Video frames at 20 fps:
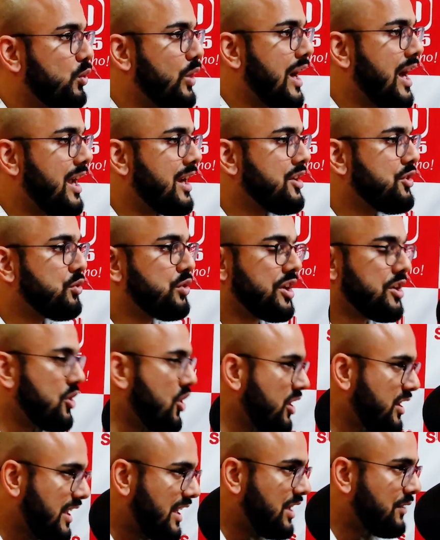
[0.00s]
and you did
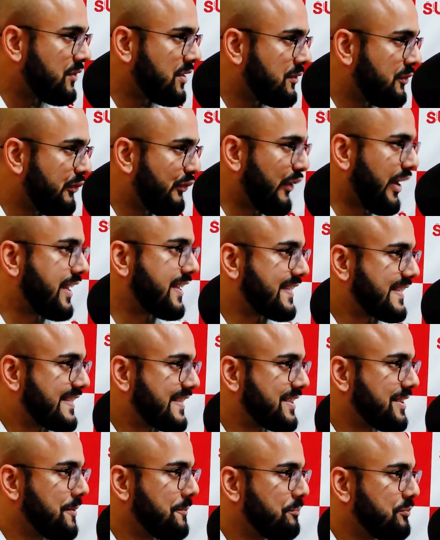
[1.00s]
not even
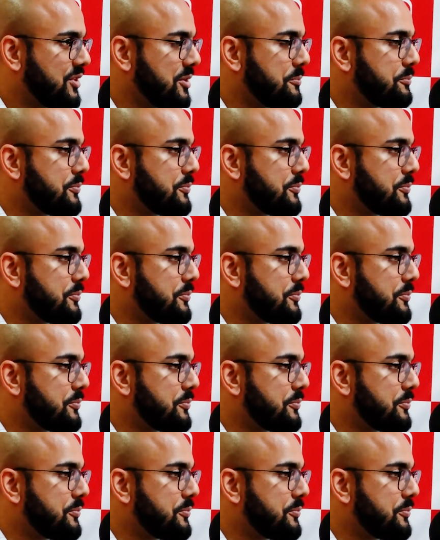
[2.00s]
fix the